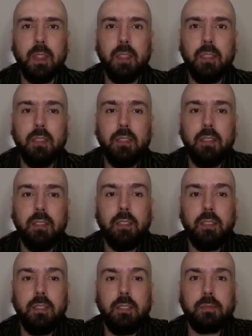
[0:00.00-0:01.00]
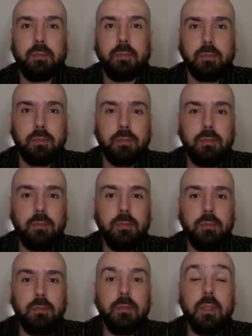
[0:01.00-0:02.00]

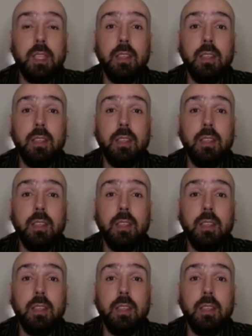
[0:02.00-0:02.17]
(silence)